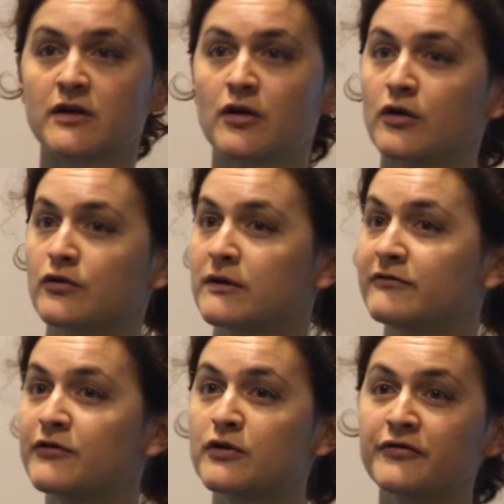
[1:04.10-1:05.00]

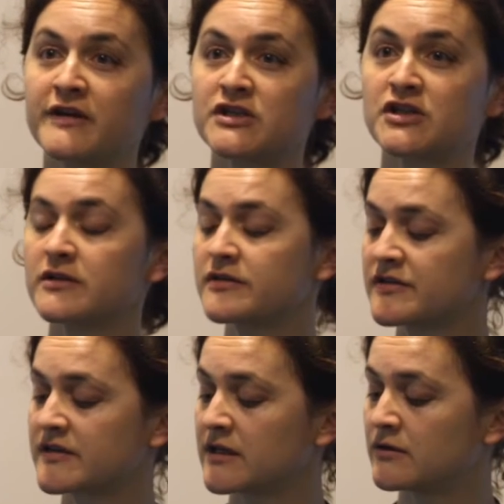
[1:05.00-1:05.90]
104
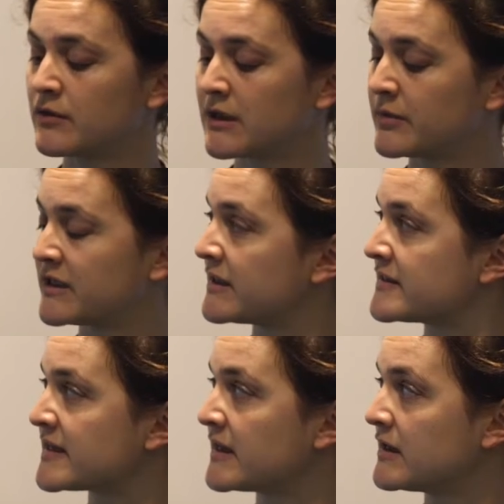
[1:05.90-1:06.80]
features in the well building
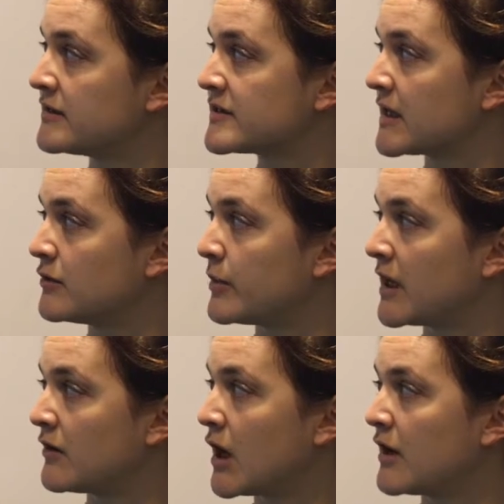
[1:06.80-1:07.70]
standards, and
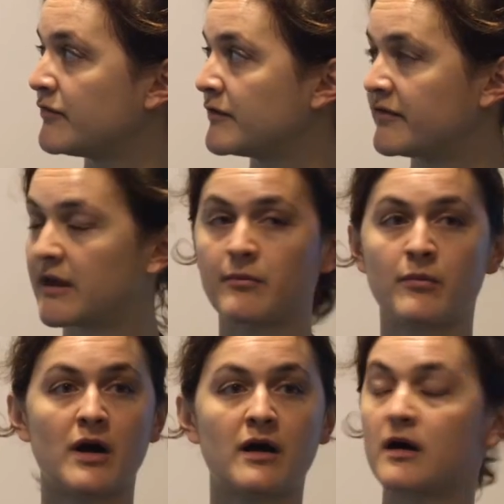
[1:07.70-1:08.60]
about half of
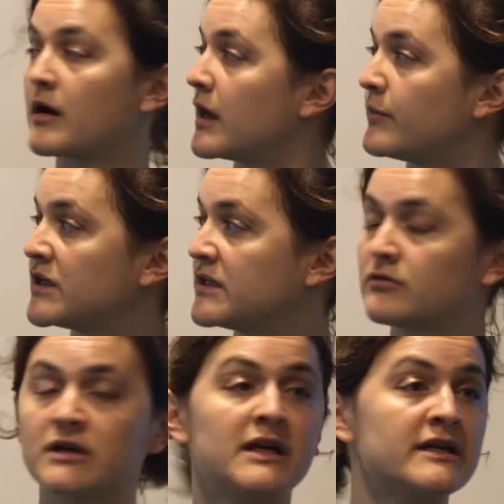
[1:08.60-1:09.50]
them are M&E
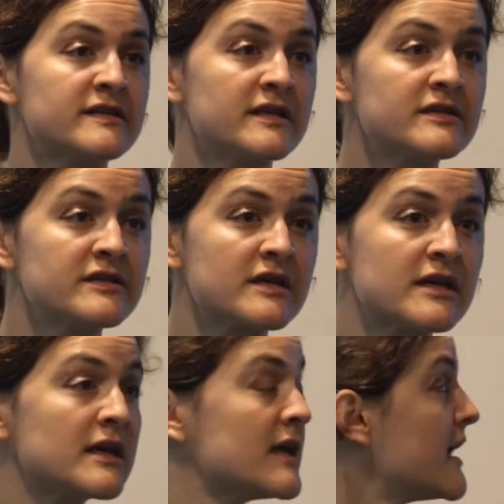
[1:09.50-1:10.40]
related,
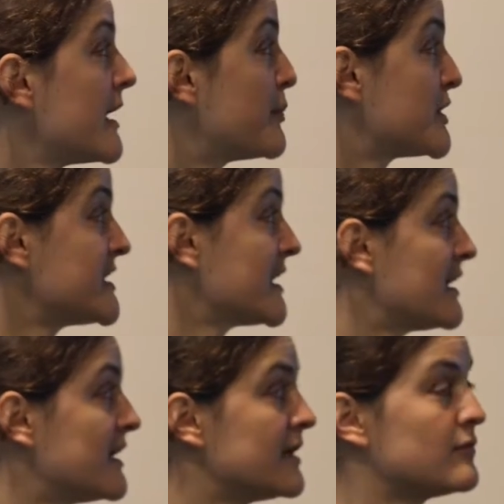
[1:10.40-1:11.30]

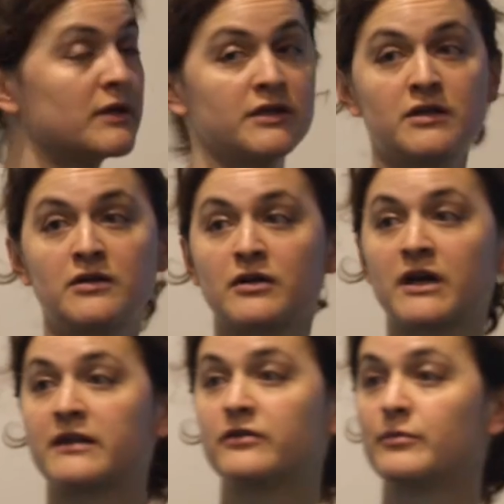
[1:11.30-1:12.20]
particularly when you
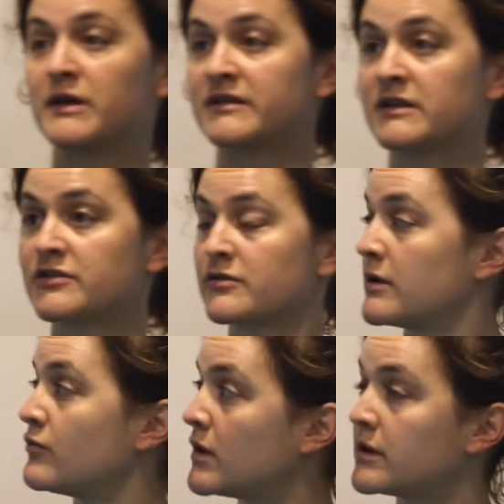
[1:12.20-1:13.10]
look at the mandatory
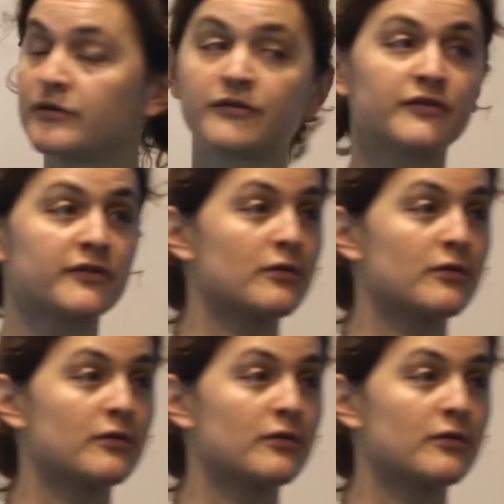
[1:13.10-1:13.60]
ones,